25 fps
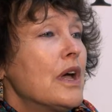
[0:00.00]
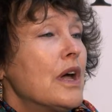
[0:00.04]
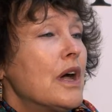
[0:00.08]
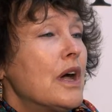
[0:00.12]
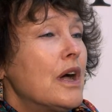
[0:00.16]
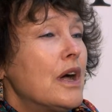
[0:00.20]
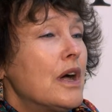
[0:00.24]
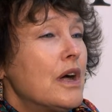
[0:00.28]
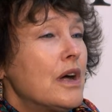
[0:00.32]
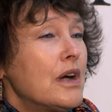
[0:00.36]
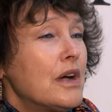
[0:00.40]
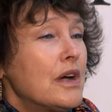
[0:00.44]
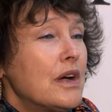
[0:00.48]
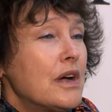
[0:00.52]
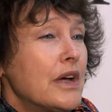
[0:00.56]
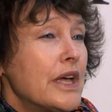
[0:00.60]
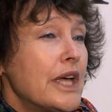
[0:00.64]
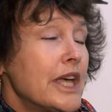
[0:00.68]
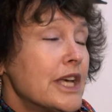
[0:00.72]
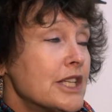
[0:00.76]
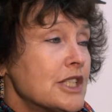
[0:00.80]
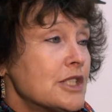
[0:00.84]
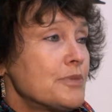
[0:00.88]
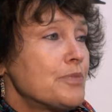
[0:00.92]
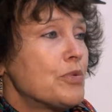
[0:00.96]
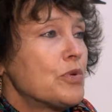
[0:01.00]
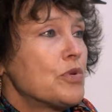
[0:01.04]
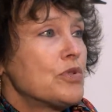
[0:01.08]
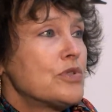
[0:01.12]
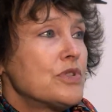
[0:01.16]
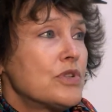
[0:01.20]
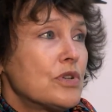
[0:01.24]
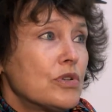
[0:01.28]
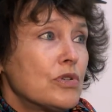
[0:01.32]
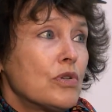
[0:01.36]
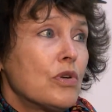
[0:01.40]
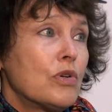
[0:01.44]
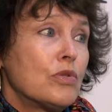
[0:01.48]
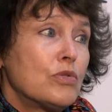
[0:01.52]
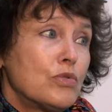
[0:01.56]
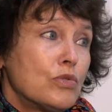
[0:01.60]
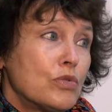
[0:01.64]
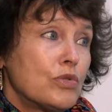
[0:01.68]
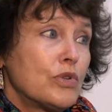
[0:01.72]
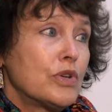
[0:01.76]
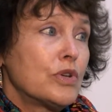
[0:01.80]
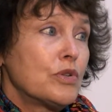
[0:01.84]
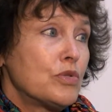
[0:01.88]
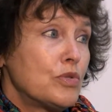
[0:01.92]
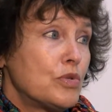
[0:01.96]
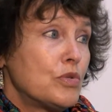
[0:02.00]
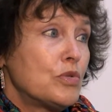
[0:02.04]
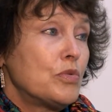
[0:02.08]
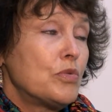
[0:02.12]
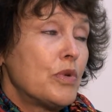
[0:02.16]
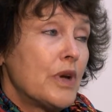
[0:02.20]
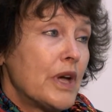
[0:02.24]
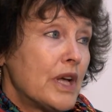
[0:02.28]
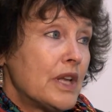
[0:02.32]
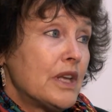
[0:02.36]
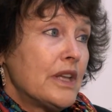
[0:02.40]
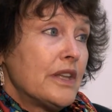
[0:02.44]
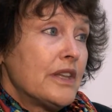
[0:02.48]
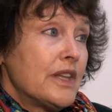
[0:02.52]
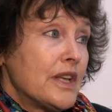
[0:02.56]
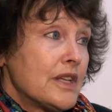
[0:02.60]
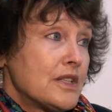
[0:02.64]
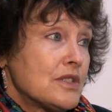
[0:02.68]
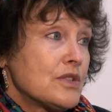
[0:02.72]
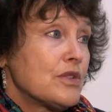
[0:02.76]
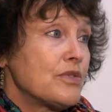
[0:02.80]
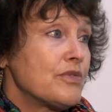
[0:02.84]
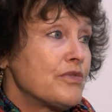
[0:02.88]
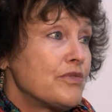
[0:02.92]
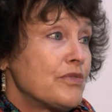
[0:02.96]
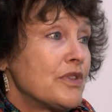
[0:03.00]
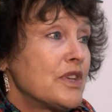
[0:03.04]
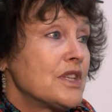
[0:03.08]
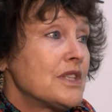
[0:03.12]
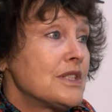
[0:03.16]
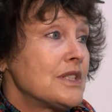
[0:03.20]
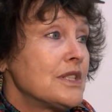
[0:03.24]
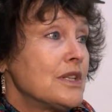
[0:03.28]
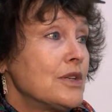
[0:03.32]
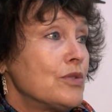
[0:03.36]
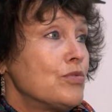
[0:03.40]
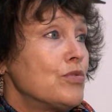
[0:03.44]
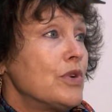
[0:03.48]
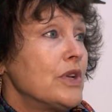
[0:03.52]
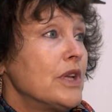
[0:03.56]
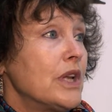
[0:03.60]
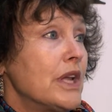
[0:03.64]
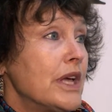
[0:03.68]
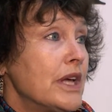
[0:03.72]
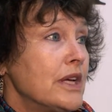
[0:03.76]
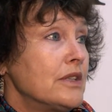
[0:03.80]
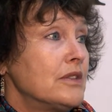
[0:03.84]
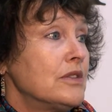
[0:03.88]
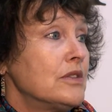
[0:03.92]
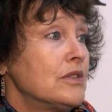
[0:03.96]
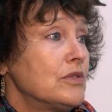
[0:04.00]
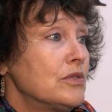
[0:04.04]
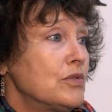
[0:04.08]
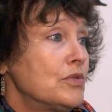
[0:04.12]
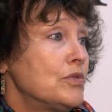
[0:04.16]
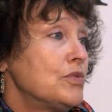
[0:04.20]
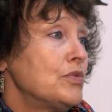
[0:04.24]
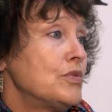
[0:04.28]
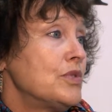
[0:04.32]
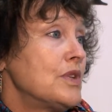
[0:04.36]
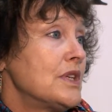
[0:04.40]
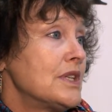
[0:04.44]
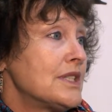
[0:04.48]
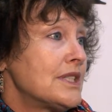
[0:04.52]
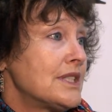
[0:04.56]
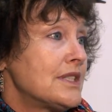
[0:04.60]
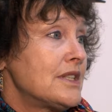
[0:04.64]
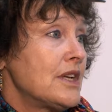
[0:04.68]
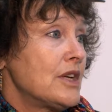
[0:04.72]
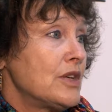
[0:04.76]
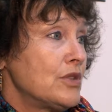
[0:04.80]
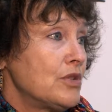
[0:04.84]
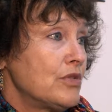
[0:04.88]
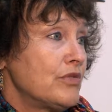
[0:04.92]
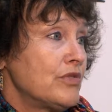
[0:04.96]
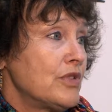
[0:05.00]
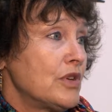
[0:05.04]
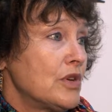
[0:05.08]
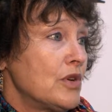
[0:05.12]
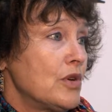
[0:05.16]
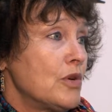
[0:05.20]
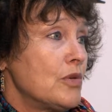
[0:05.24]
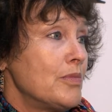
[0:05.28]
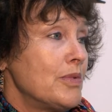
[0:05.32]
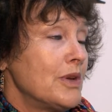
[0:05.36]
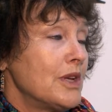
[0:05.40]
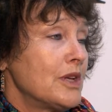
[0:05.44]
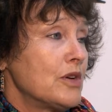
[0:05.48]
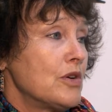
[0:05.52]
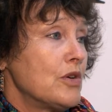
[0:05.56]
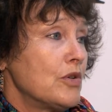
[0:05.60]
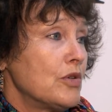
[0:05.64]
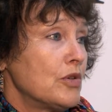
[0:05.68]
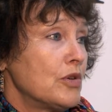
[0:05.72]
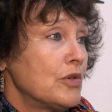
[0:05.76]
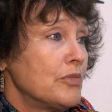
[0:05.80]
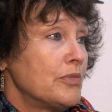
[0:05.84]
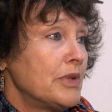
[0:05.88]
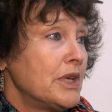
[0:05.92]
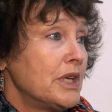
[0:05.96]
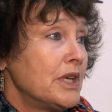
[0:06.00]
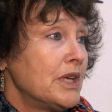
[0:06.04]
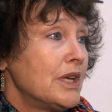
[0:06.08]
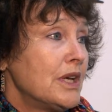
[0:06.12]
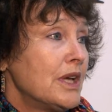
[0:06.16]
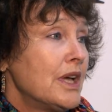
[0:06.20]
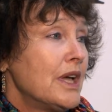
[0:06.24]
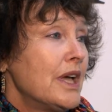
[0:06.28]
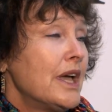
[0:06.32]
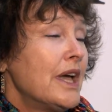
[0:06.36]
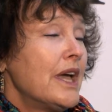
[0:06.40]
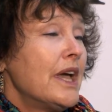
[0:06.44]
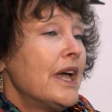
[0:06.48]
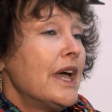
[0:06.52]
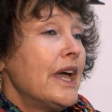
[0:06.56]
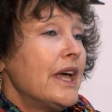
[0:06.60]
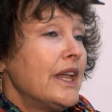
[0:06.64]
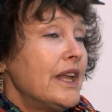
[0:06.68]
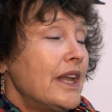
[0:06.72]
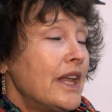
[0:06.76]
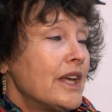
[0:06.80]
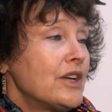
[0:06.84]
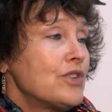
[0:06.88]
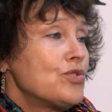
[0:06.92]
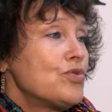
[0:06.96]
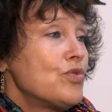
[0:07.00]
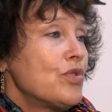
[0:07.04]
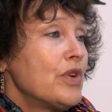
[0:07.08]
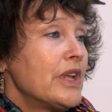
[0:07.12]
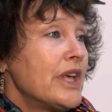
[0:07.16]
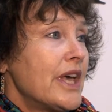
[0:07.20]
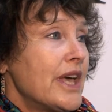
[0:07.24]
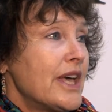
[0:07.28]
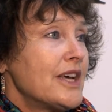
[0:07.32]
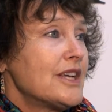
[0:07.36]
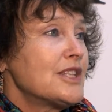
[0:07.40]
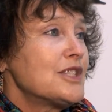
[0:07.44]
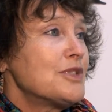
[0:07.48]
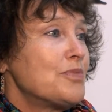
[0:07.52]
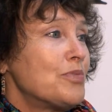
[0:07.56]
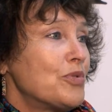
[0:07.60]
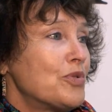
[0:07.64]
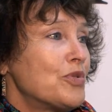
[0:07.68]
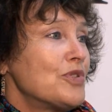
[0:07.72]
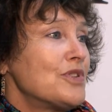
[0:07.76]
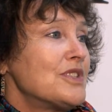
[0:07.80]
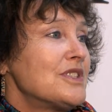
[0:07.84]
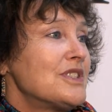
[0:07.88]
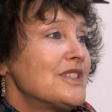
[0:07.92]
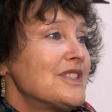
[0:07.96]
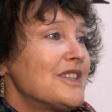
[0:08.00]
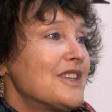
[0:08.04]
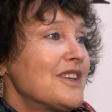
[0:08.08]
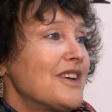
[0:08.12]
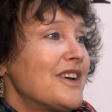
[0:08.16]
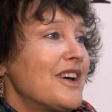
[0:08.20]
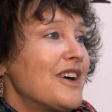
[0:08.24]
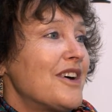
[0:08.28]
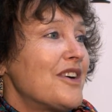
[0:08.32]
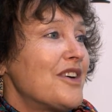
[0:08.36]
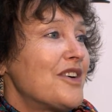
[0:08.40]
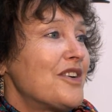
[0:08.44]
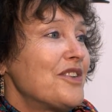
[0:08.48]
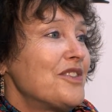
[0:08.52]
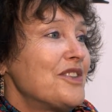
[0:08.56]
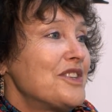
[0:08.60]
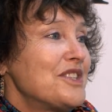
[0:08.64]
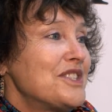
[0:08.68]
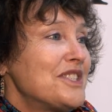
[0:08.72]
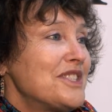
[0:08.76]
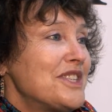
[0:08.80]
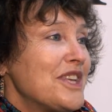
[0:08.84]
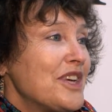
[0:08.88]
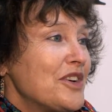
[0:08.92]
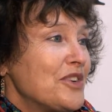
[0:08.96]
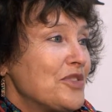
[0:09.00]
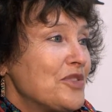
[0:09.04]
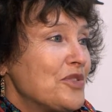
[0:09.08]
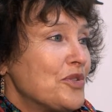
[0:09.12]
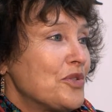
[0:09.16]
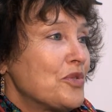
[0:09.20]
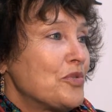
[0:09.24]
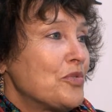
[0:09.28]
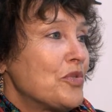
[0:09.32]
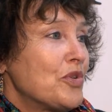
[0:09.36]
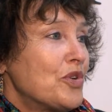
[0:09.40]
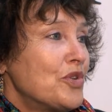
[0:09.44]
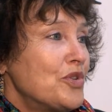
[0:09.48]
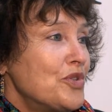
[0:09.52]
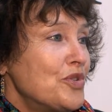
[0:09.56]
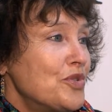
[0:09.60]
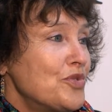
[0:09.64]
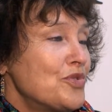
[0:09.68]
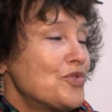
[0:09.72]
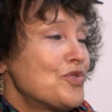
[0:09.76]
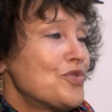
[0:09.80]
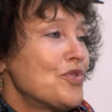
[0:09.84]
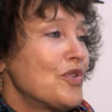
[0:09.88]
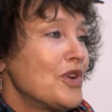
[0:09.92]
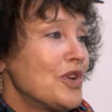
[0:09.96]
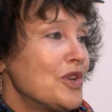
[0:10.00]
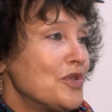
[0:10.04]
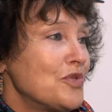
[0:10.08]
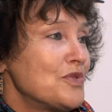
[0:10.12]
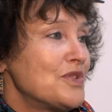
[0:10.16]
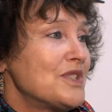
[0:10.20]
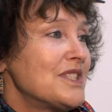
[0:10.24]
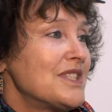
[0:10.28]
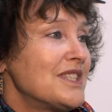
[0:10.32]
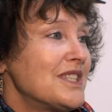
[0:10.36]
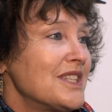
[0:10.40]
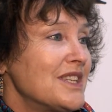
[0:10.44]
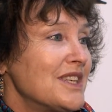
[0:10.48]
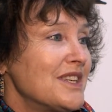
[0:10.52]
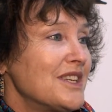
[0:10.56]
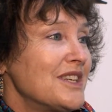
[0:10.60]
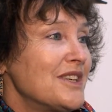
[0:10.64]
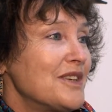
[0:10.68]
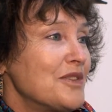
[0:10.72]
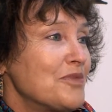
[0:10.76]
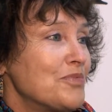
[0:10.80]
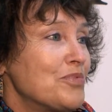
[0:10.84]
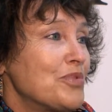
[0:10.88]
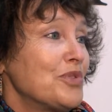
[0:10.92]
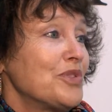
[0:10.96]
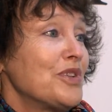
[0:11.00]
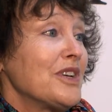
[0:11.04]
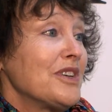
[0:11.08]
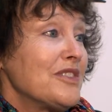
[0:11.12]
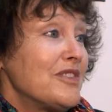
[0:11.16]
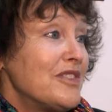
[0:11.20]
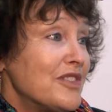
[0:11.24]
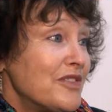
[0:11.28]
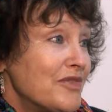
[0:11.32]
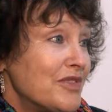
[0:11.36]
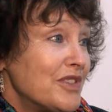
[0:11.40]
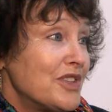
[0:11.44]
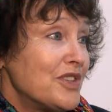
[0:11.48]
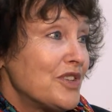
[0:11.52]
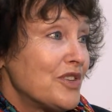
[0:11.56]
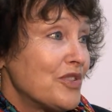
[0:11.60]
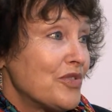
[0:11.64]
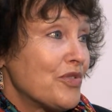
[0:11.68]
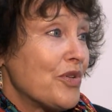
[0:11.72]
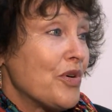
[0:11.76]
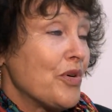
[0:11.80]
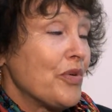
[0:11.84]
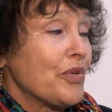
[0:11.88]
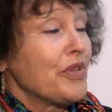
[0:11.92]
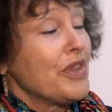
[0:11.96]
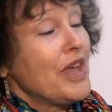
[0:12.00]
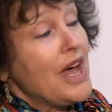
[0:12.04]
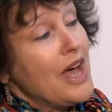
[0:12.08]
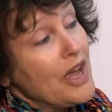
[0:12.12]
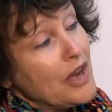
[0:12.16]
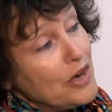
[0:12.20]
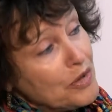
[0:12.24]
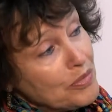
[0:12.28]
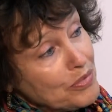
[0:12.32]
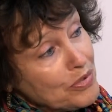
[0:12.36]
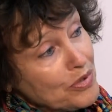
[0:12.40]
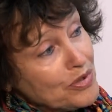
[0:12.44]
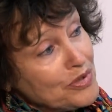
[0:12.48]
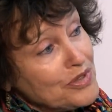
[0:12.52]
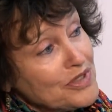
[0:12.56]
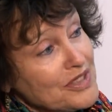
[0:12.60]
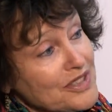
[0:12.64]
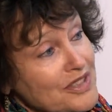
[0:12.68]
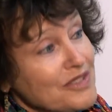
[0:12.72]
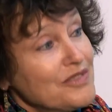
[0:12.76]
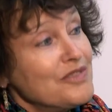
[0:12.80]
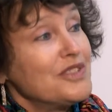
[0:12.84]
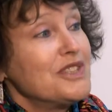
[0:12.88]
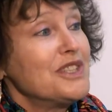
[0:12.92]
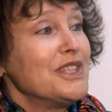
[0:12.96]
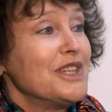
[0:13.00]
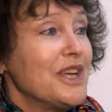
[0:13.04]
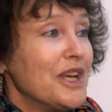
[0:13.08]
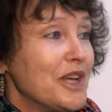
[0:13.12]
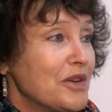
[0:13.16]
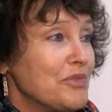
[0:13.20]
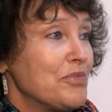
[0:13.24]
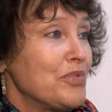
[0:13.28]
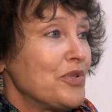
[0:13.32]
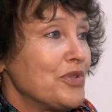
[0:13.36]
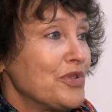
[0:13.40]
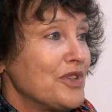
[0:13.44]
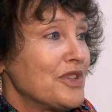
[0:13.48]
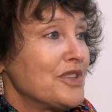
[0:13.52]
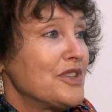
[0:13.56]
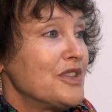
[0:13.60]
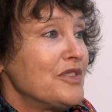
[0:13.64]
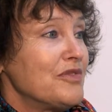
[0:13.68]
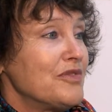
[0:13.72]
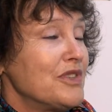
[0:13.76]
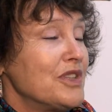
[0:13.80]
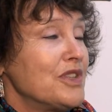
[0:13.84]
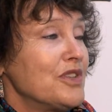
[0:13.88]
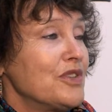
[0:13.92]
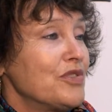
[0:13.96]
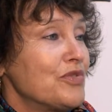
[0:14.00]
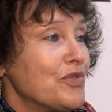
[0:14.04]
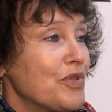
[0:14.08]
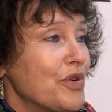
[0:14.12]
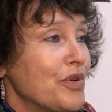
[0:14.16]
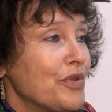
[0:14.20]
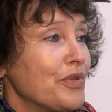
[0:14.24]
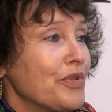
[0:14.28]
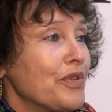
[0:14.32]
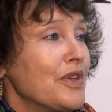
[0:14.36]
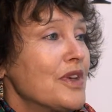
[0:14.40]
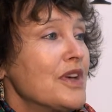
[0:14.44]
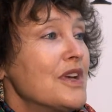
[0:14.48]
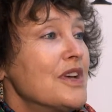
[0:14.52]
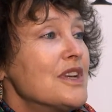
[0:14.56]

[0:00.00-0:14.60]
Exports are not doing too well, and that's obviously related to the state of the global economy. And actually, exports are the sector where usually you see productivity growth, higher productivity and productivity growth.